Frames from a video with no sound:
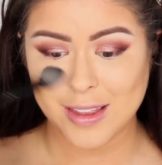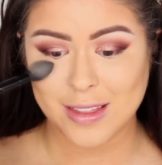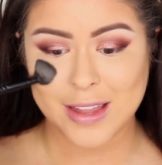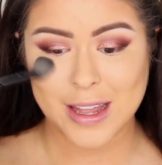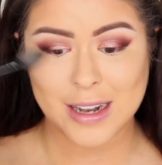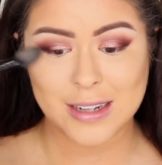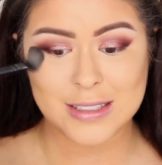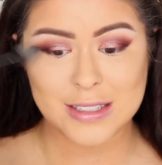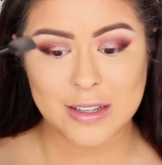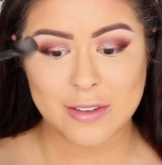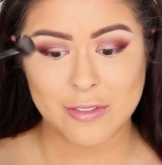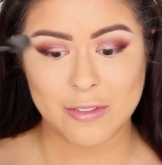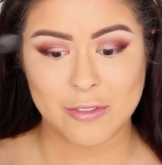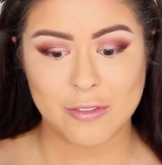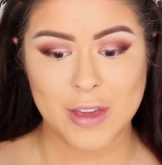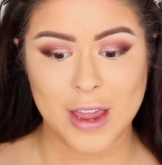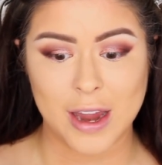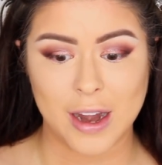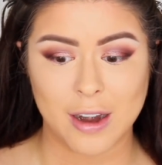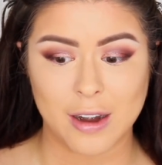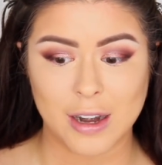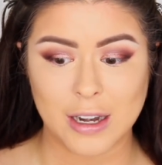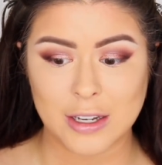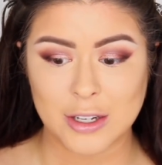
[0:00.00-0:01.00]
That is a
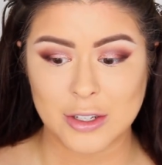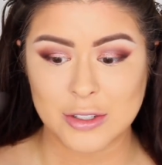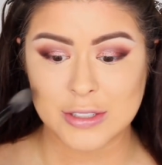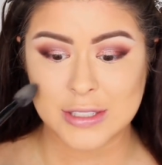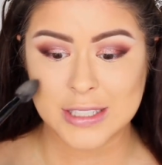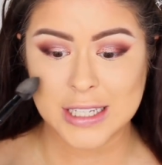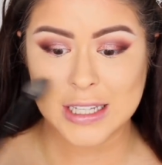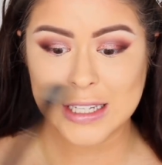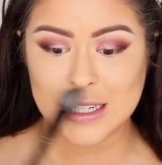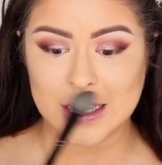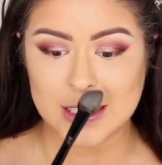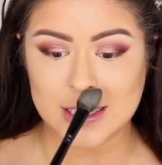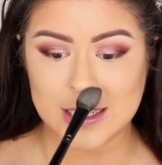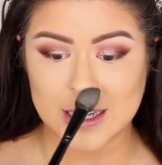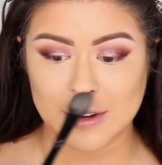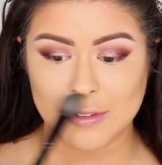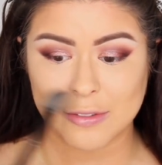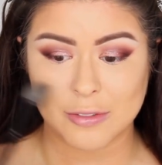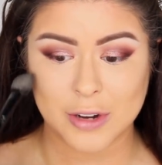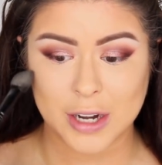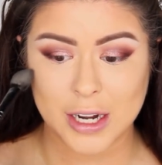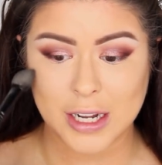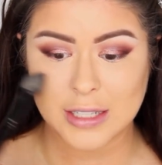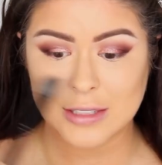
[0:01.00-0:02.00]
very, do you see the
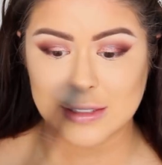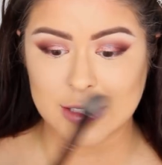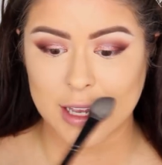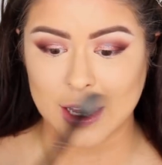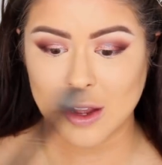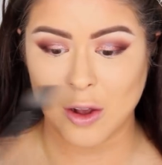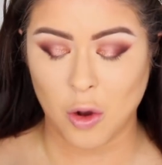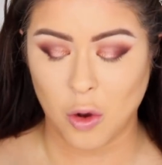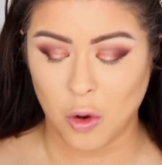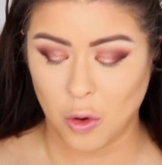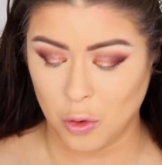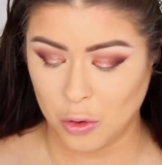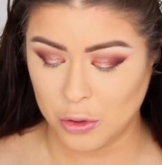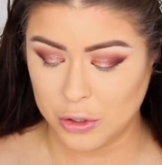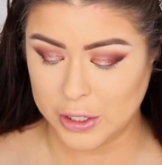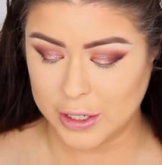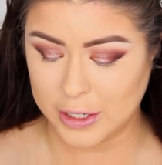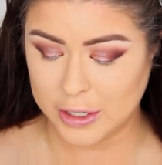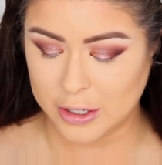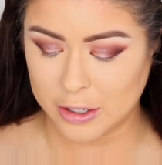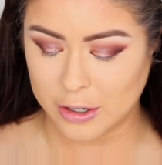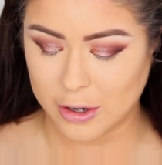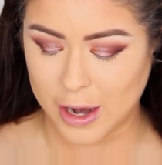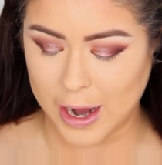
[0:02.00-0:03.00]
difference? Like,
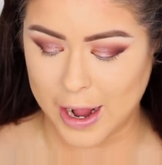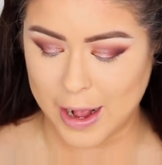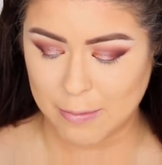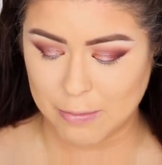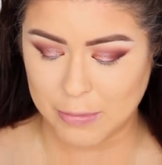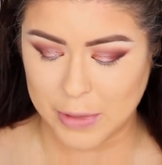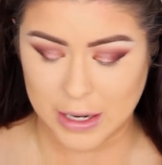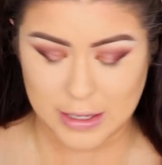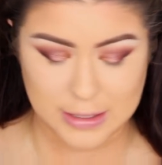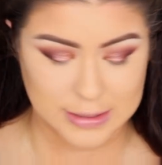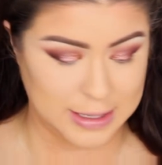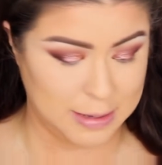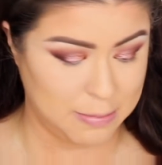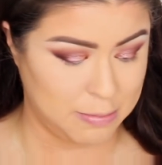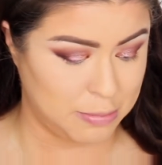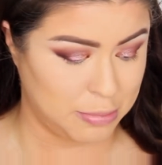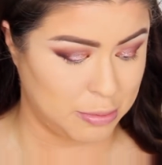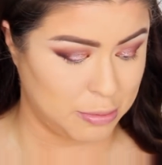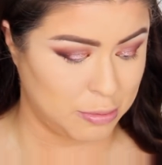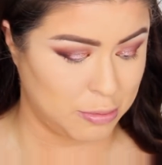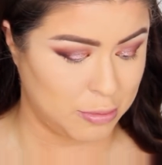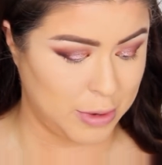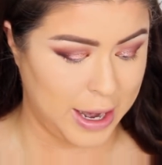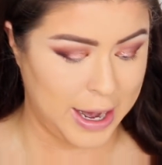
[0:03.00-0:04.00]
holy crap, that is a
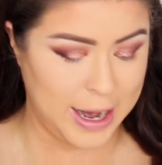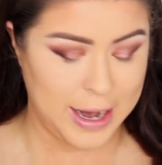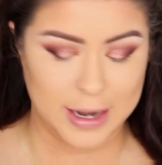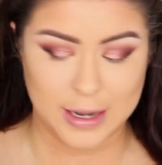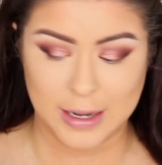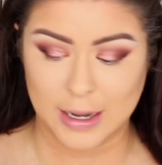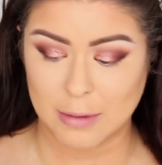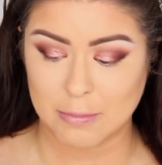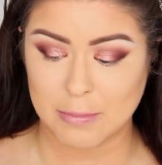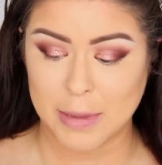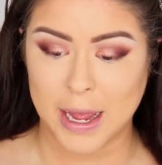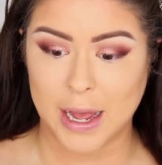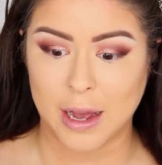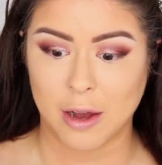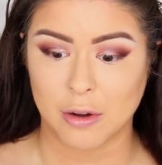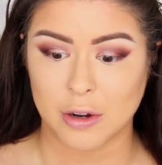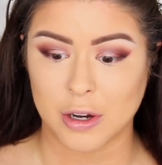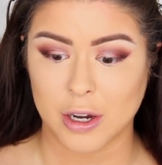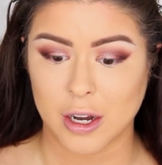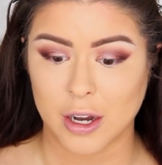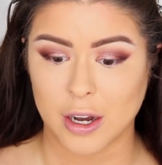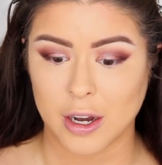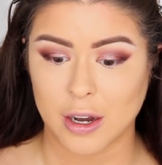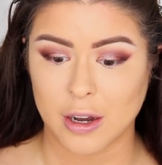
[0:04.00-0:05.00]
brightening
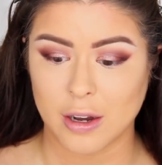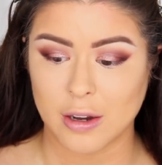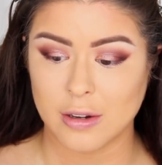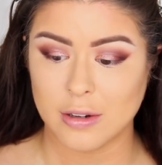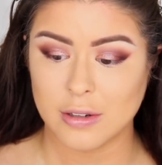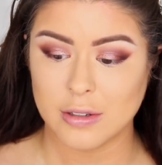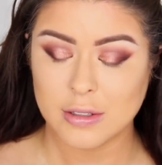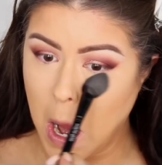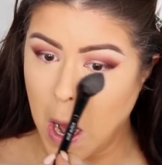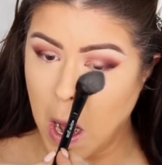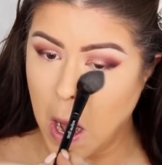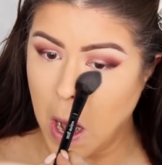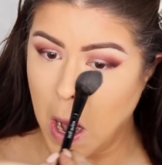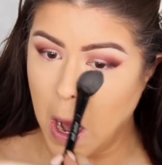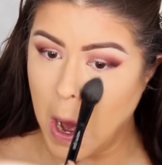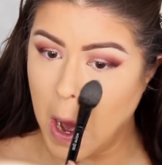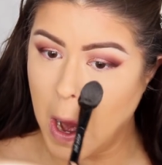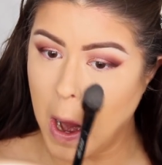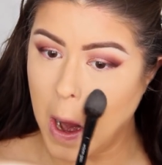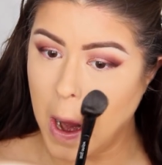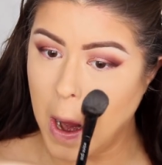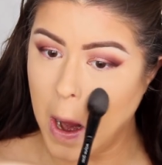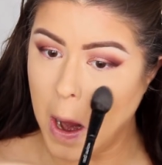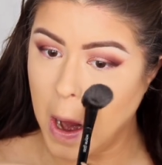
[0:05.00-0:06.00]
powder.
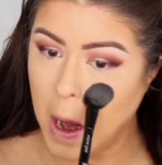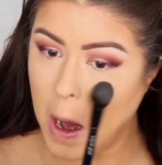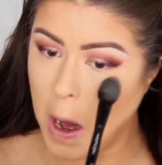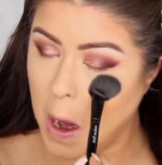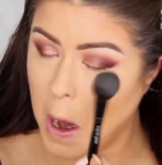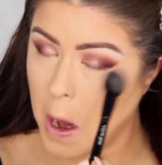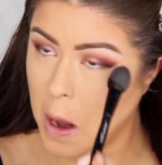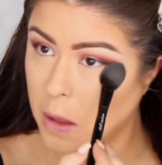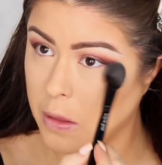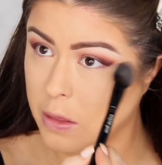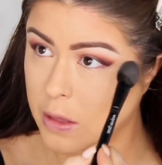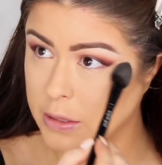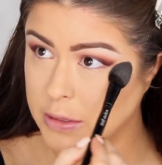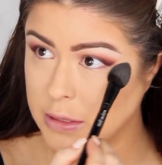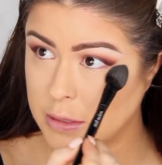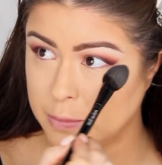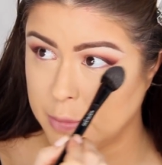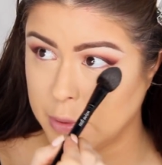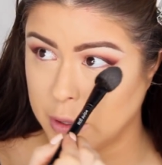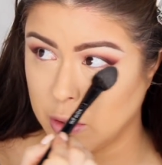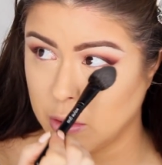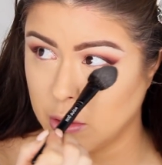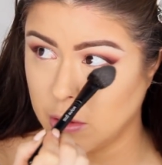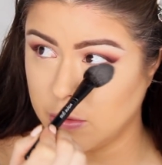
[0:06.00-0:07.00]
That's
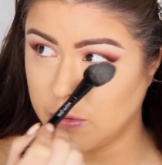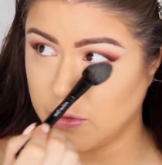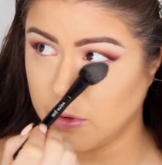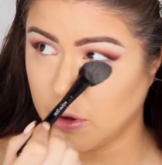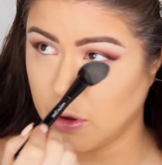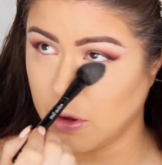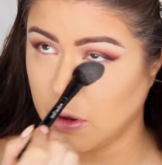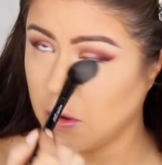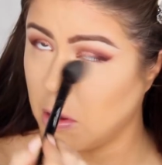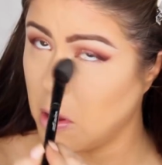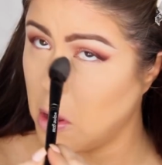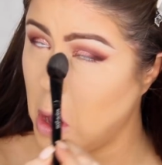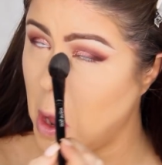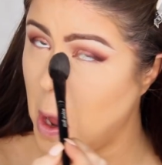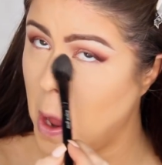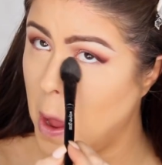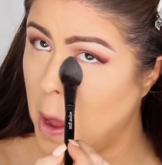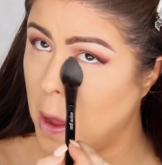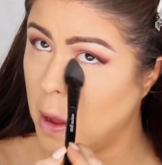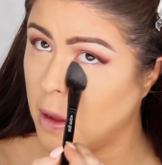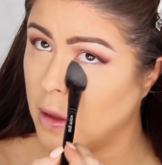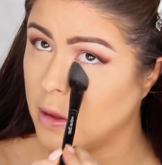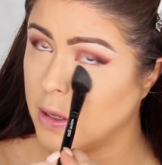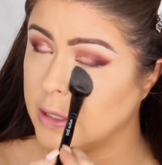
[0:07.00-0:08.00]
beautiful.
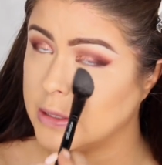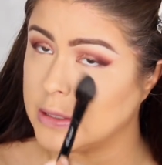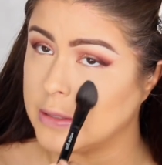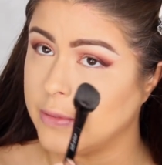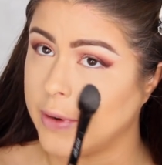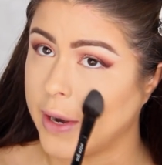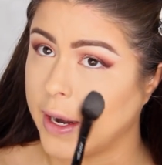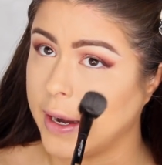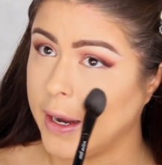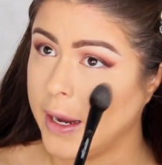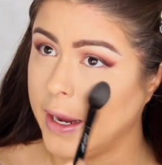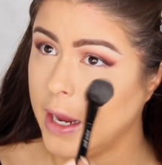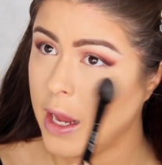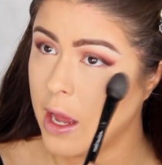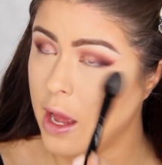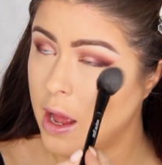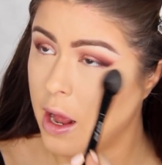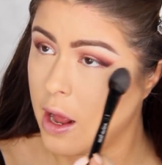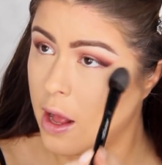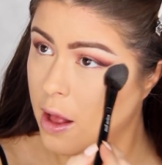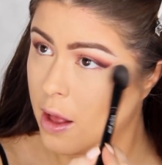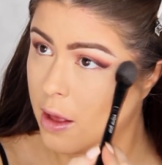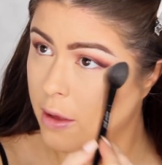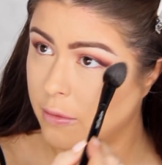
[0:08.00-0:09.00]
It's very,
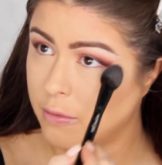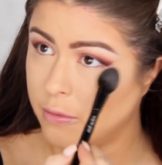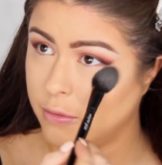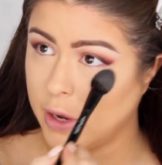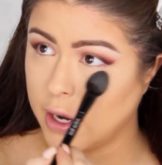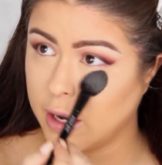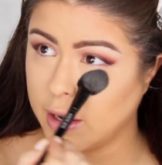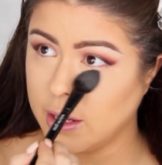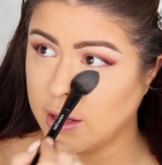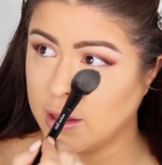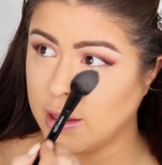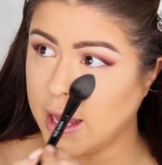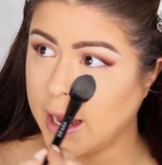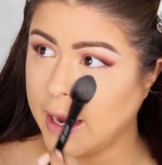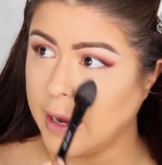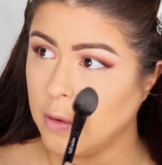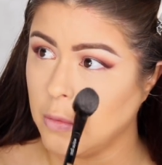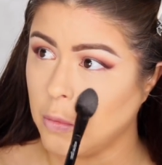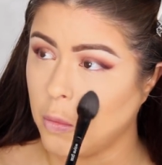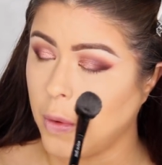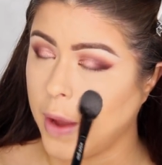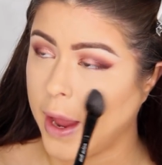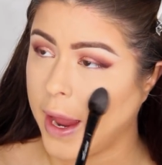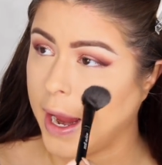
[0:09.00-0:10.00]
very
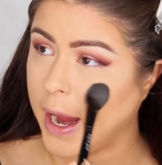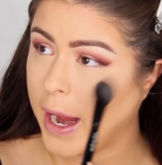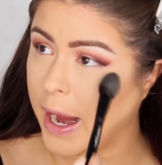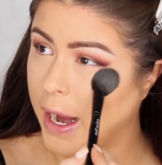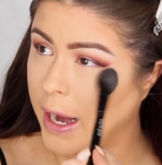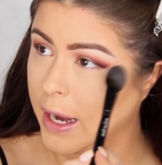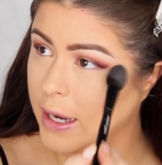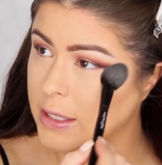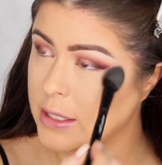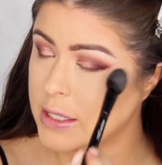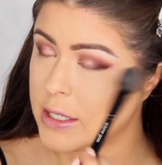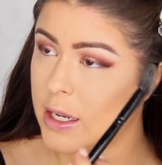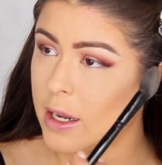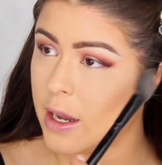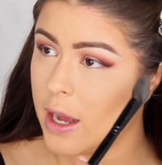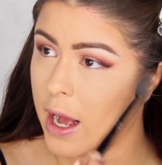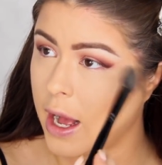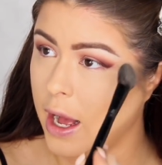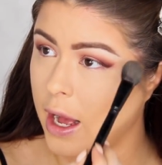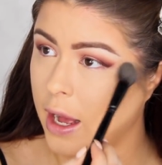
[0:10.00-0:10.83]
lightweight.